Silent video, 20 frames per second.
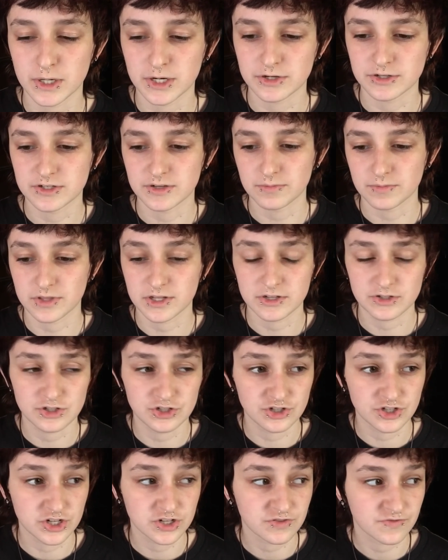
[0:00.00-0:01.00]
something. She
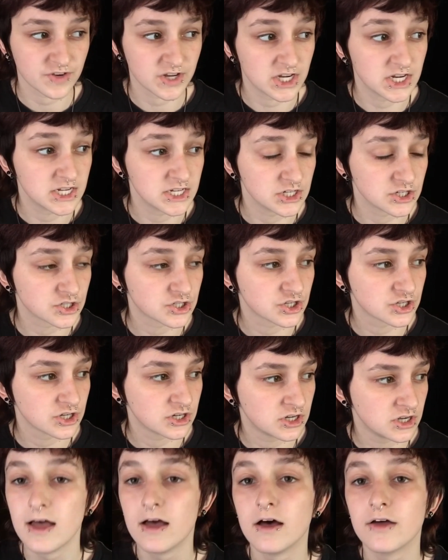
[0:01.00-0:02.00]
just vanished.
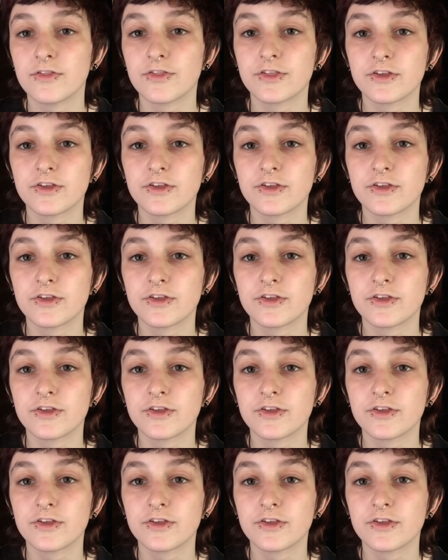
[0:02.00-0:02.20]
The